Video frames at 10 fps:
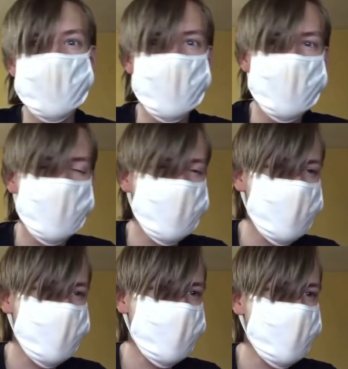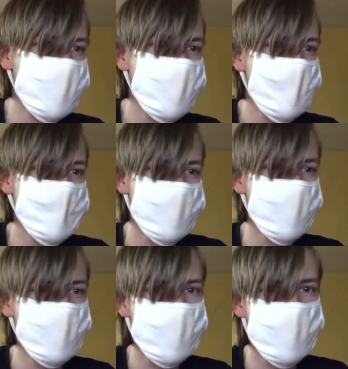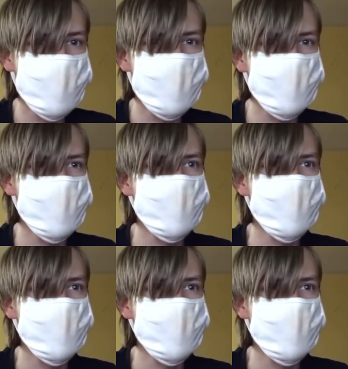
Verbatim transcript: Uh, or, like, I took one.